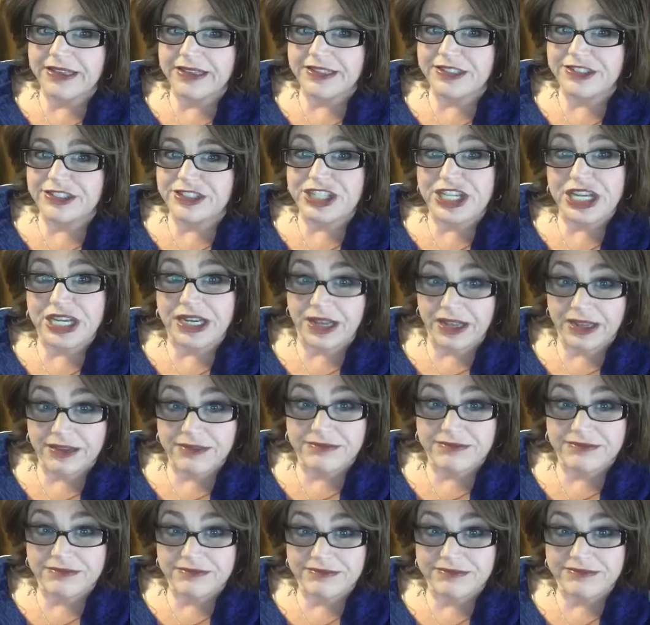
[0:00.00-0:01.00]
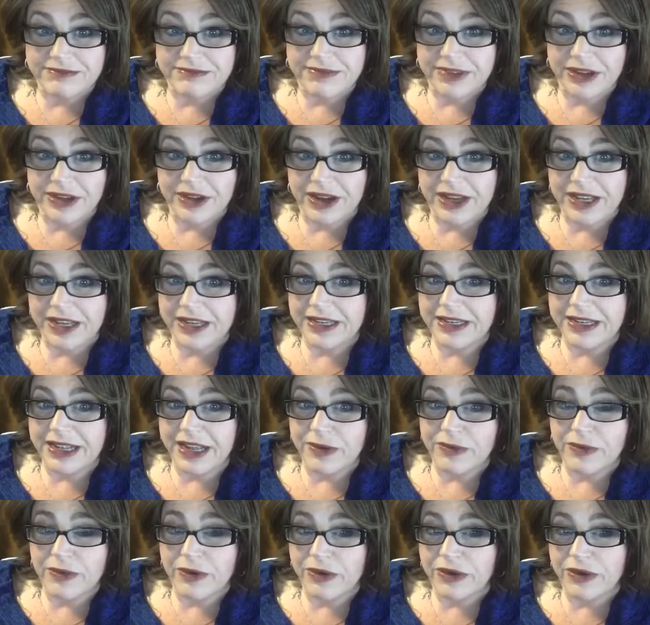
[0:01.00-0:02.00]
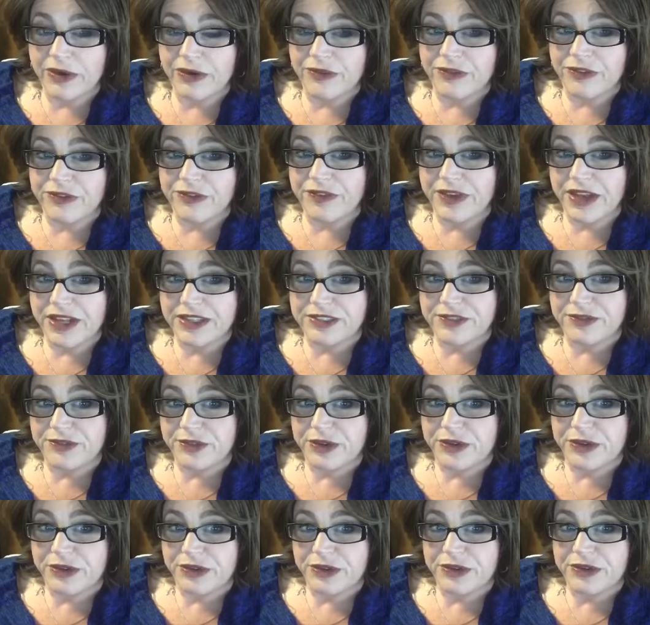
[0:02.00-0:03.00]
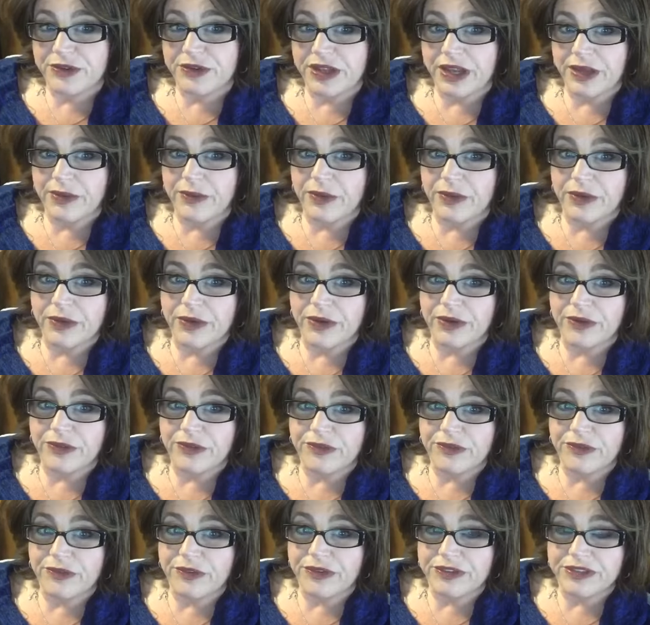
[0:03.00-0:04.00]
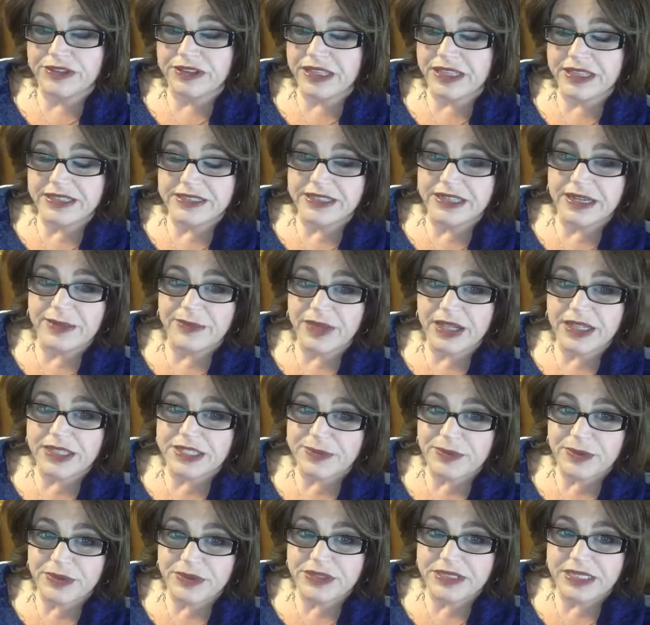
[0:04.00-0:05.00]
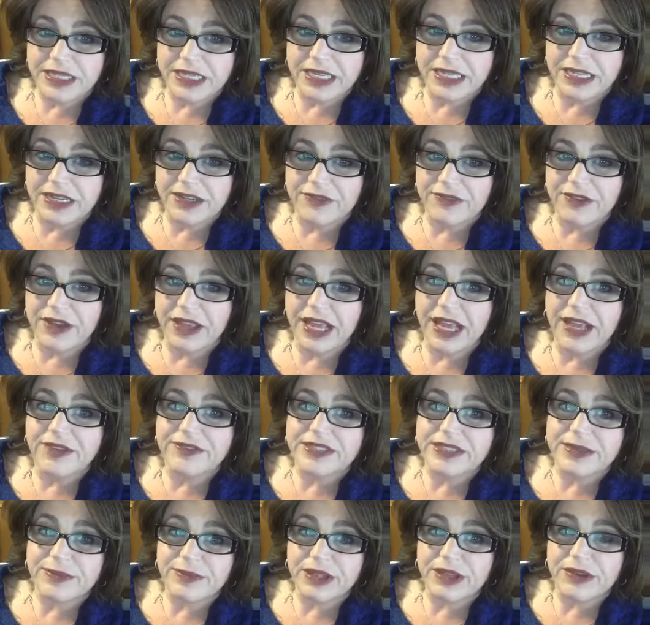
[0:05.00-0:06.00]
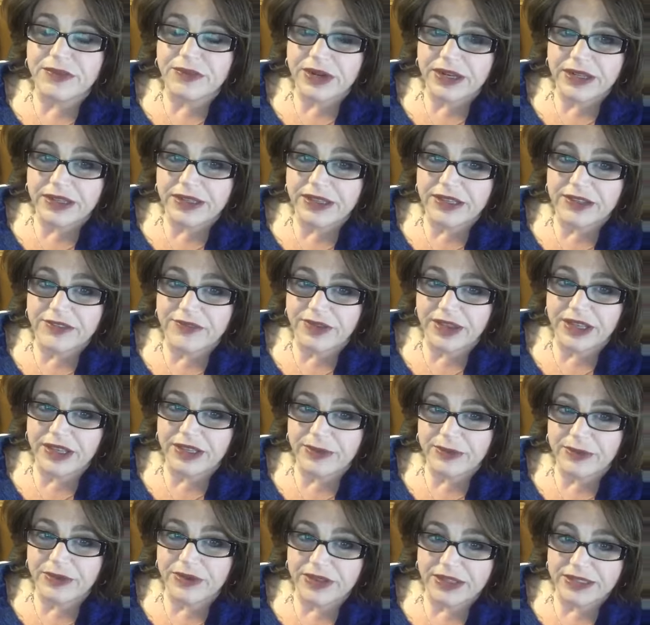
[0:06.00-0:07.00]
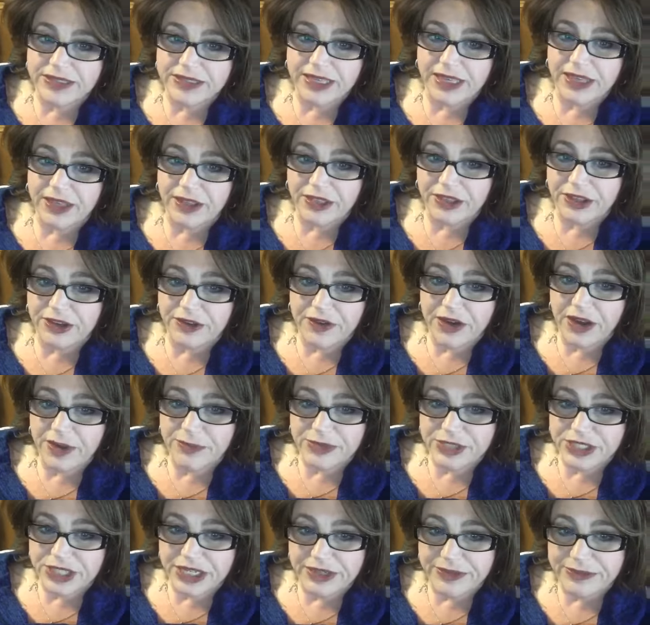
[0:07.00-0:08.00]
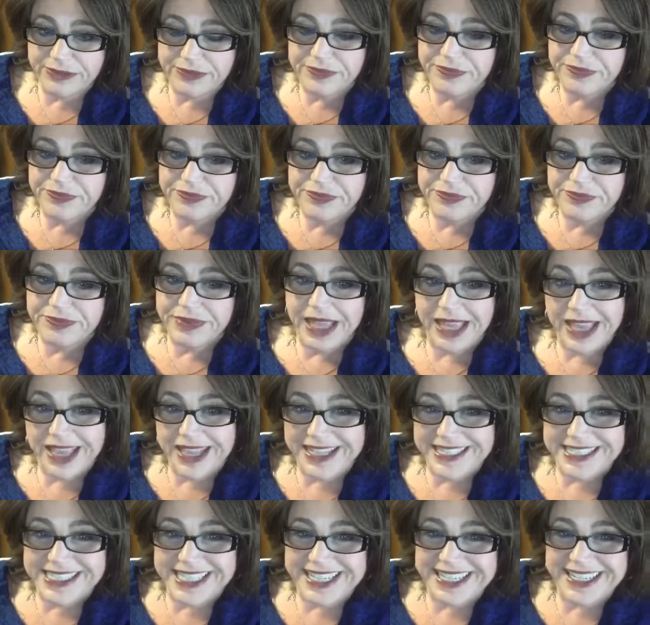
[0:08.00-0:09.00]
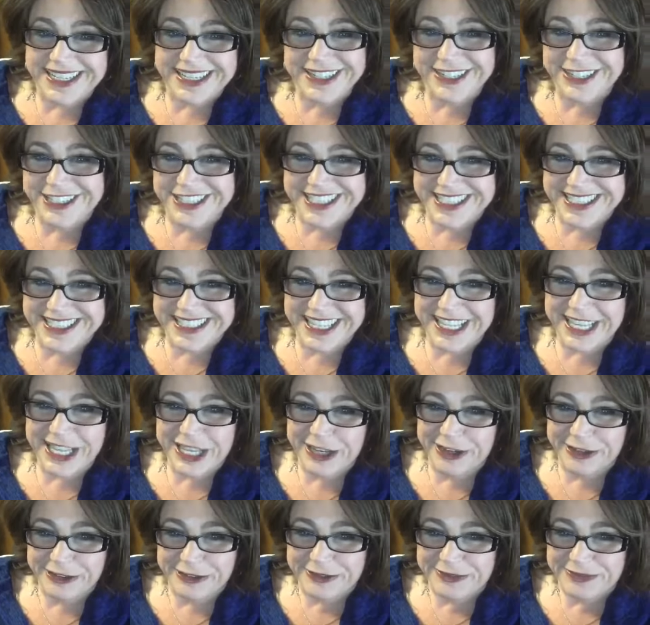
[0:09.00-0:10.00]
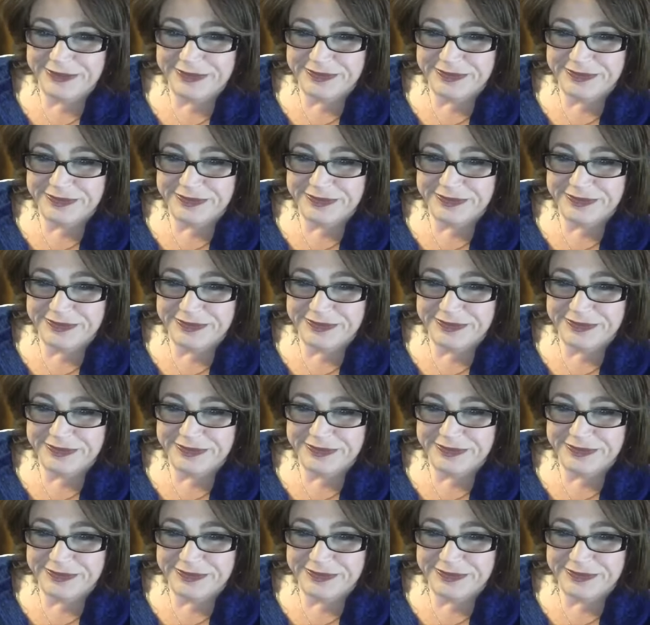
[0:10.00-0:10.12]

cheating. All right, I won't go for fast food. I won't go for things that I'm not supposed to eat if I have something readily available that's a healthier option. Hey, Katina, good to see you.